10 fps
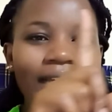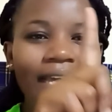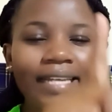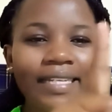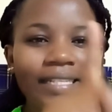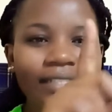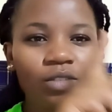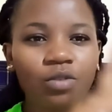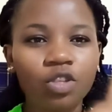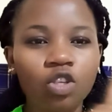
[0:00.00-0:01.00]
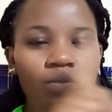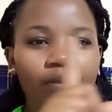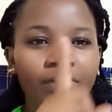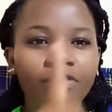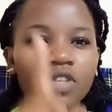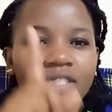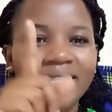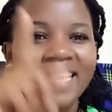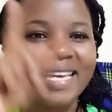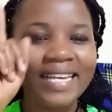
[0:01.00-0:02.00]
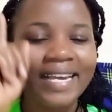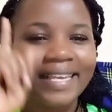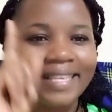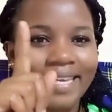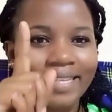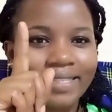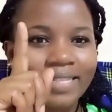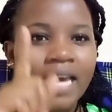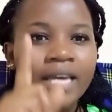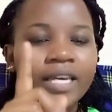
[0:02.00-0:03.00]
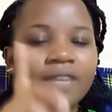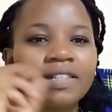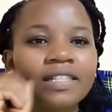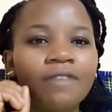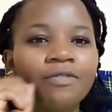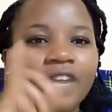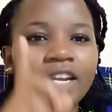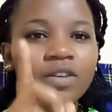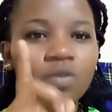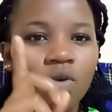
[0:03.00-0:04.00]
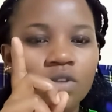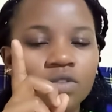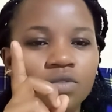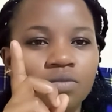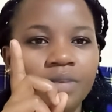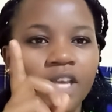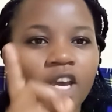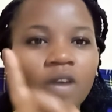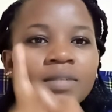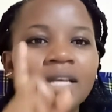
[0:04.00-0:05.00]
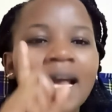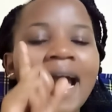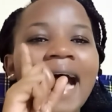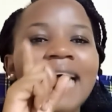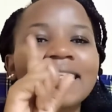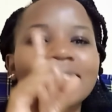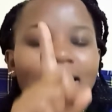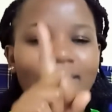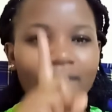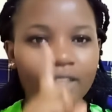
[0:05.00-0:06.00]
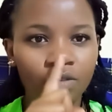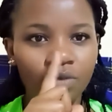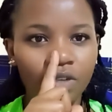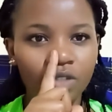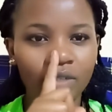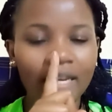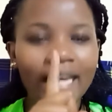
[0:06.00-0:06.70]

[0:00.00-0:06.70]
any situation before saying yes. If it's a friend who wants to be helped, assess the situation.